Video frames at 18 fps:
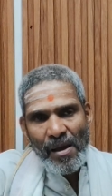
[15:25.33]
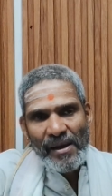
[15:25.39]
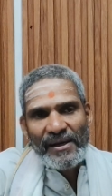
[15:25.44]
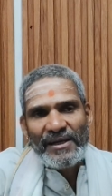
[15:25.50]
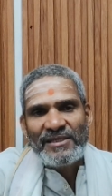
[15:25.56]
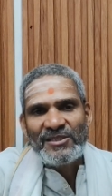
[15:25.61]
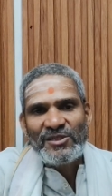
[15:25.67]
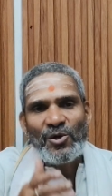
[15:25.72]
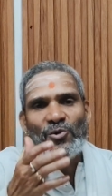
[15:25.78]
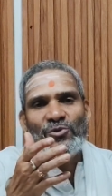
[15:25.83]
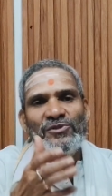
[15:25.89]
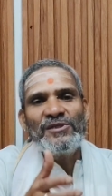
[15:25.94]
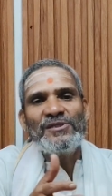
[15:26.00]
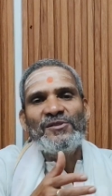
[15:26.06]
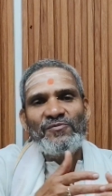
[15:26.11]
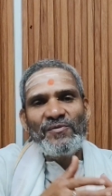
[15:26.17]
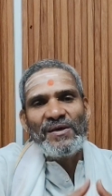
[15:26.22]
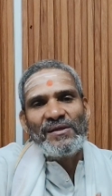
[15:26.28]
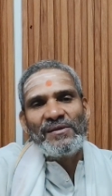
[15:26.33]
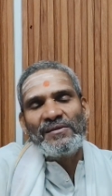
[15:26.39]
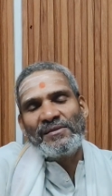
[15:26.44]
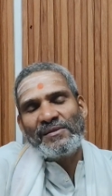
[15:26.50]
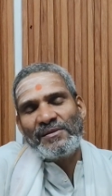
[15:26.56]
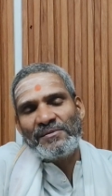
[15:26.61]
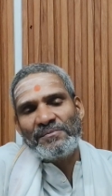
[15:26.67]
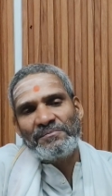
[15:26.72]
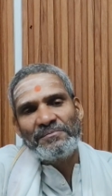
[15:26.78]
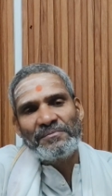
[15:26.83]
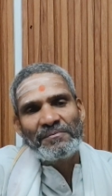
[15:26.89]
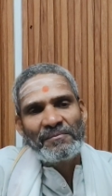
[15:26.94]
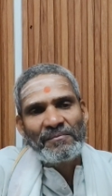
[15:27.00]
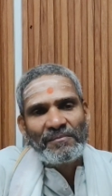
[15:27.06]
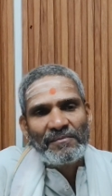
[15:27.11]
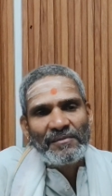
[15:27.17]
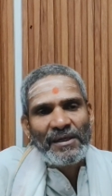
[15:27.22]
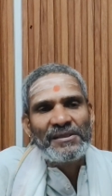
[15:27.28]
Rest houses were
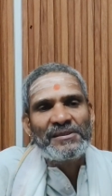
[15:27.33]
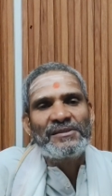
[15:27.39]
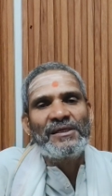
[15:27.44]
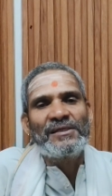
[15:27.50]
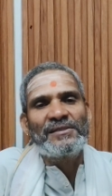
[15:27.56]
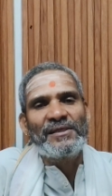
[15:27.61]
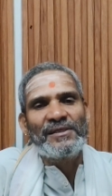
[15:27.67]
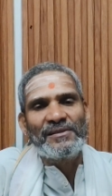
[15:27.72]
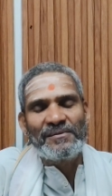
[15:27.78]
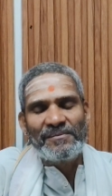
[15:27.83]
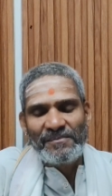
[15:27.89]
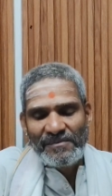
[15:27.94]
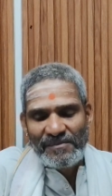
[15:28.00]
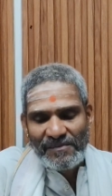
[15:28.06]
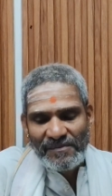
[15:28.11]
constructed.